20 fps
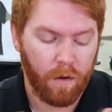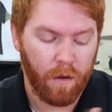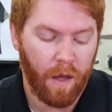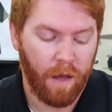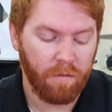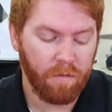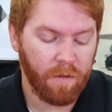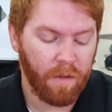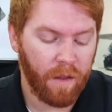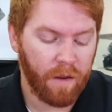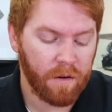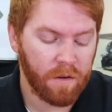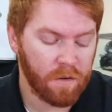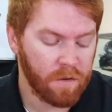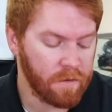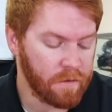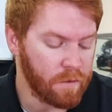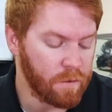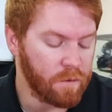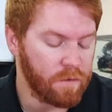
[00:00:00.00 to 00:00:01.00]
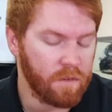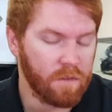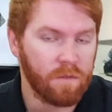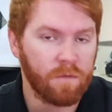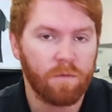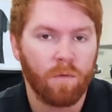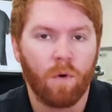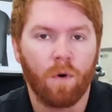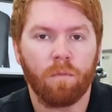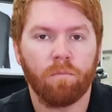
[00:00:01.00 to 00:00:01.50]
have a lot of good uses
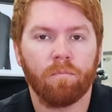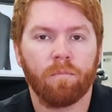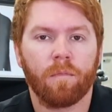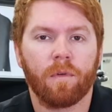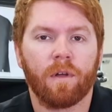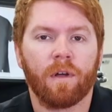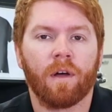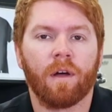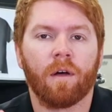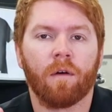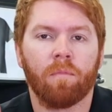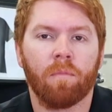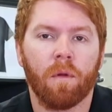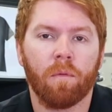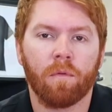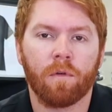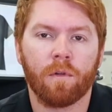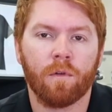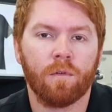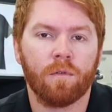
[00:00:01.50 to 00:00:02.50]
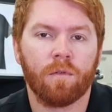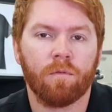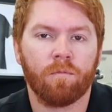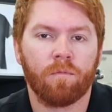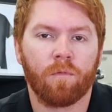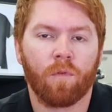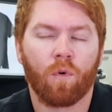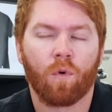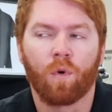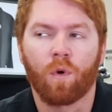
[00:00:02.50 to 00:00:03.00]
for them. People use them
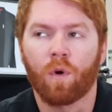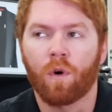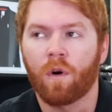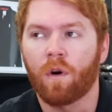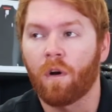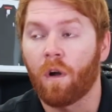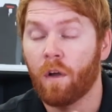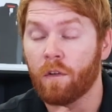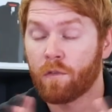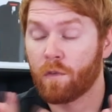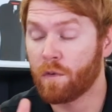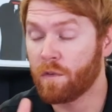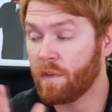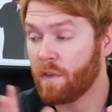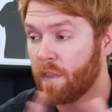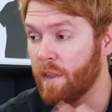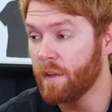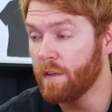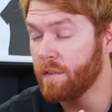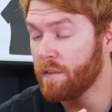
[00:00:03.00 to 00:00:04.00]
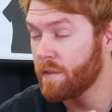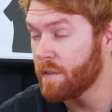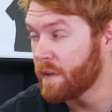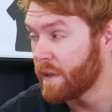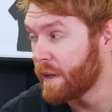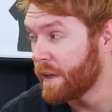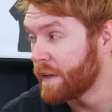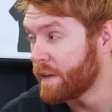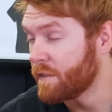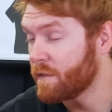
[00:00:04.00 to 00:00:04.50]
for all sorts of things
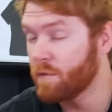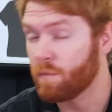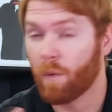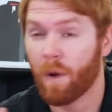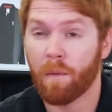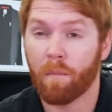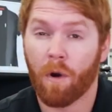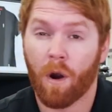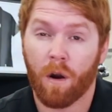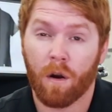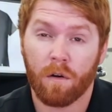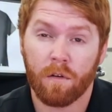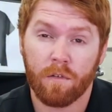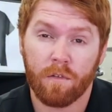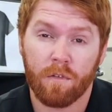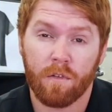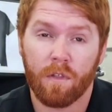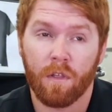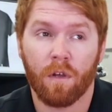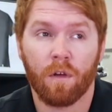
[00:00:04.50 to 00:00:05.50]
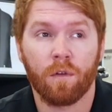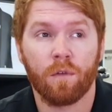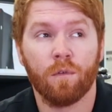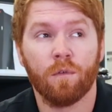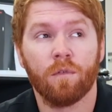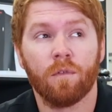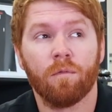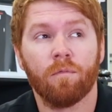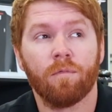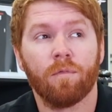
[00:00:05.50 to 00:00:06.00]
like sway bars. They'll
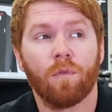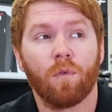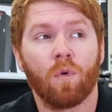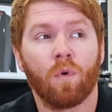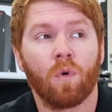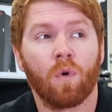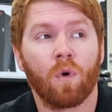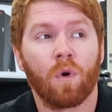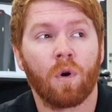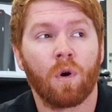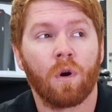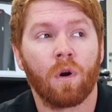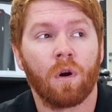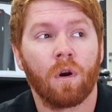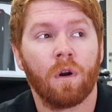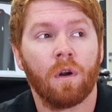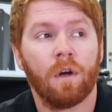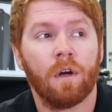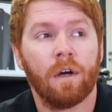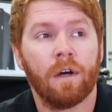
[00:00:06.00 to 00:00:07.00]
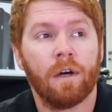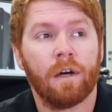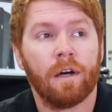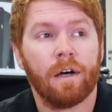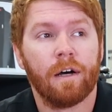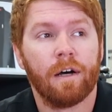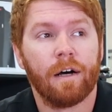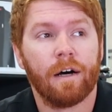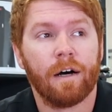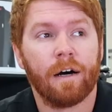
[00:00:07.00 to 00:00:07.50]
use them for
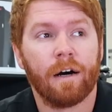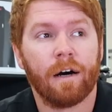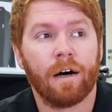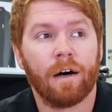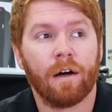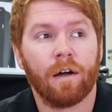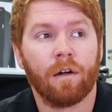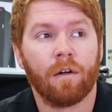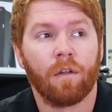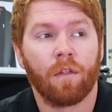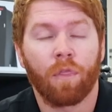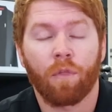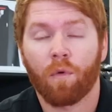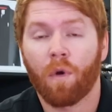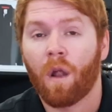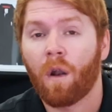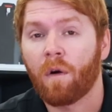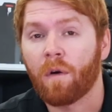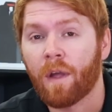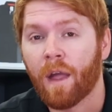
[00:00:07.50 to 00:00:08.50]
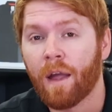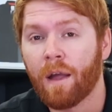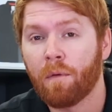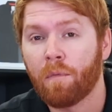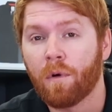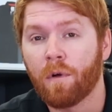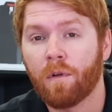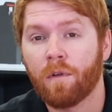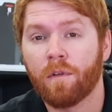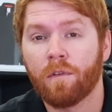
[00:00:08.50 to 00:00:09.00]
throttle
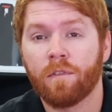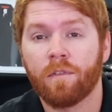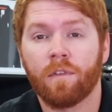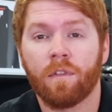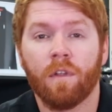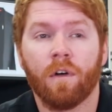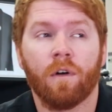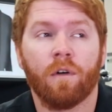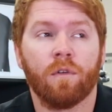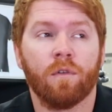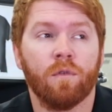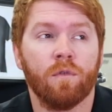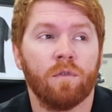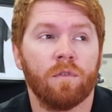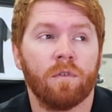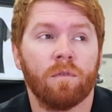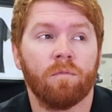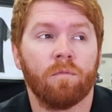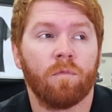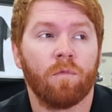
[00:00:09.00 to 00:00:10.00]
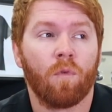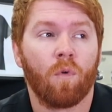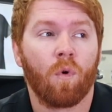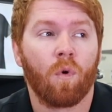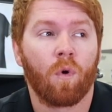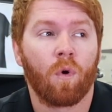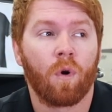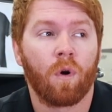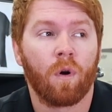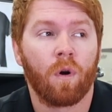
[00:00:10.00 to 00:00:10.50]
cables. They'll use them
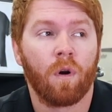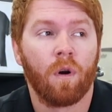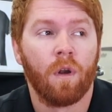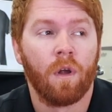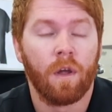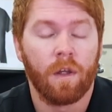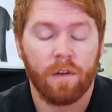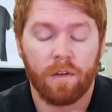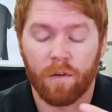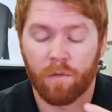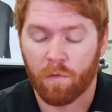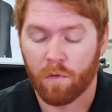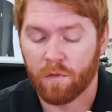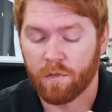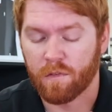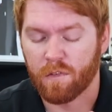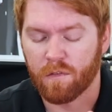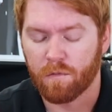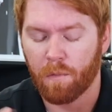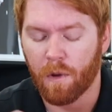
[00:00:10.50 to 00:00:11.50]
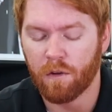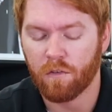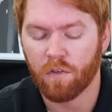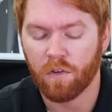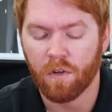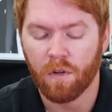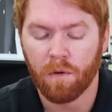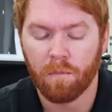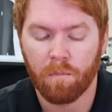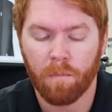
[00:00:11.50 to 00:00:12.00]
for different
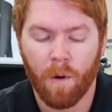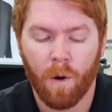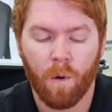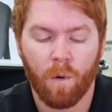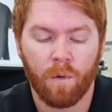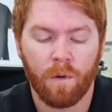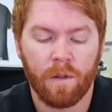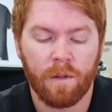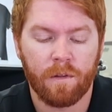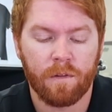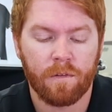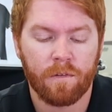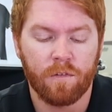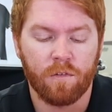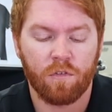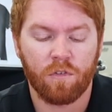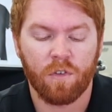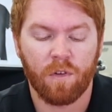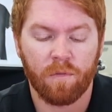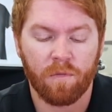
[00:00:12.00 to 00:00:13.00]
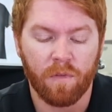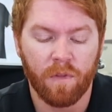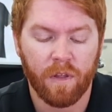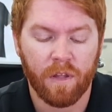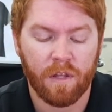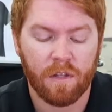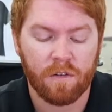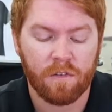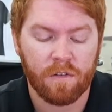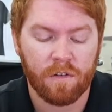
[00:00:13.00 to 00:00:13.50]
suspension components, shift
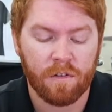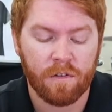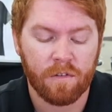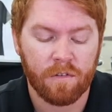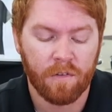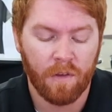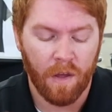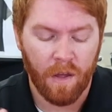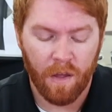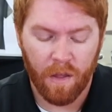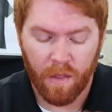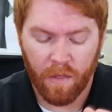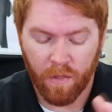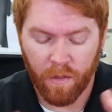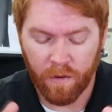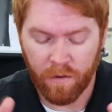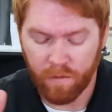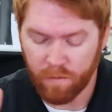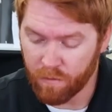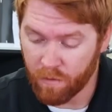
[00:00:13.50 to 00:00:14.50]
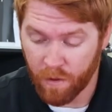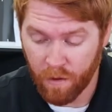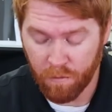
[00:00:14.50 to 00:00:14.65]
linkages. They